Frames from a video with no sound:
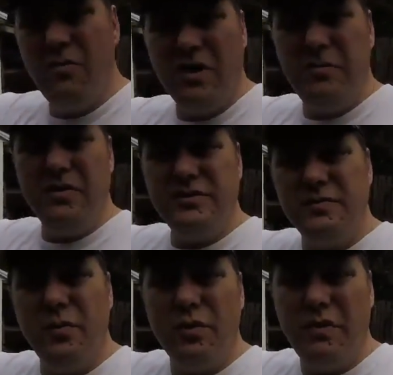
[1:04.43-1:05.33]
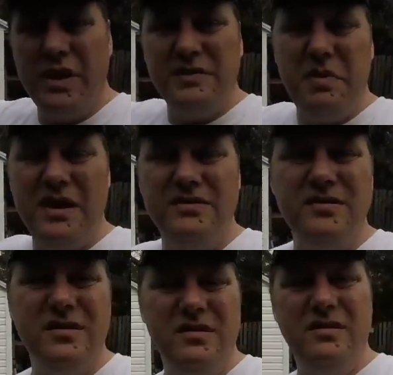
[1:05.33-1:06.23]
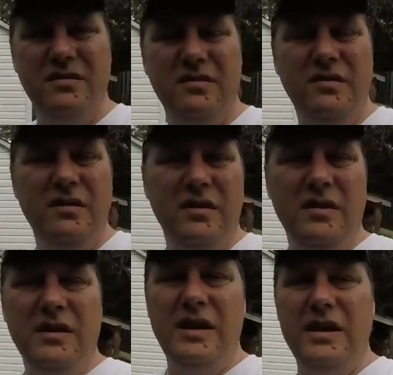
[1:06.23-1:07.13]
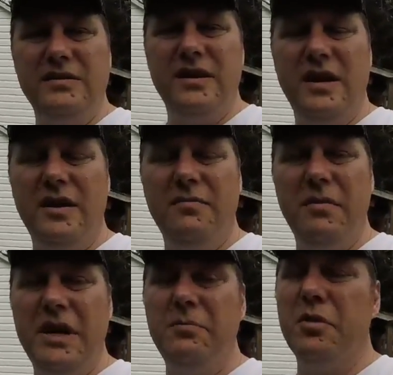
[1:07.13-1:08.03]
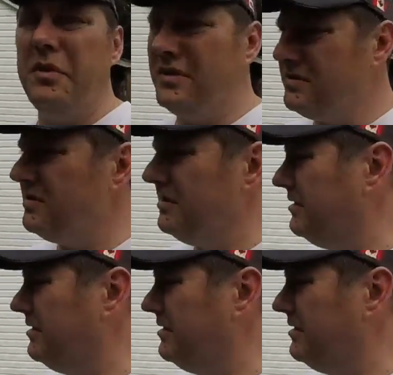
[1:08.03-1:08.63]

we're going to build some more raised beds as money permits.